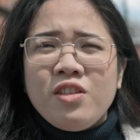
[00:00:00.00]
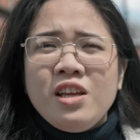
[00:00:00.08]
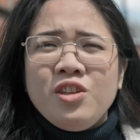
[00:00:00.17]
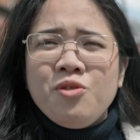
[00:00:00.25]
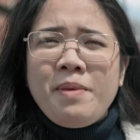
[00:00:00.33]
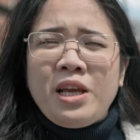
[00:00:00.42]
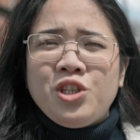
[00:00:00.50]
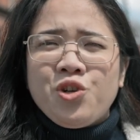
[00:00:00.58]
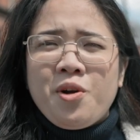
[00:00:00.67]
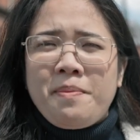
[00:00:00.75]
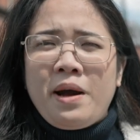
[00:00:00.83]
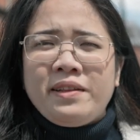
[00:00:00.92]
thing to make
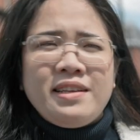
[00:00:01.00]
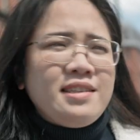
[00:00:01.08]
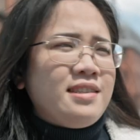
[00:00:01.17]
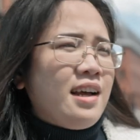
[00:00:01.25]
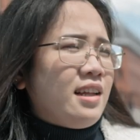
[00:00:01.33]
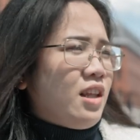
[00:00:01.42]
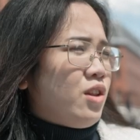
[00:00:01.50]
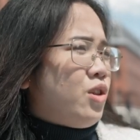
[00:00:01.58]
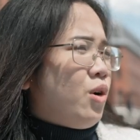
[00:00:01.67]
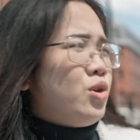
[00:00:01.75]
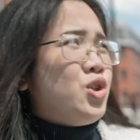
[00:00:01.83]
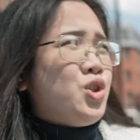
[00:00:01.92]
sure about is that
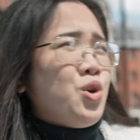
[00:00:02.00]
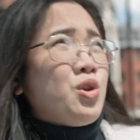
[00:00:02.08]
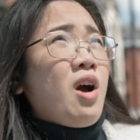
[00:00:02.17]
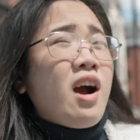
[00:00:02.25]
don't shoot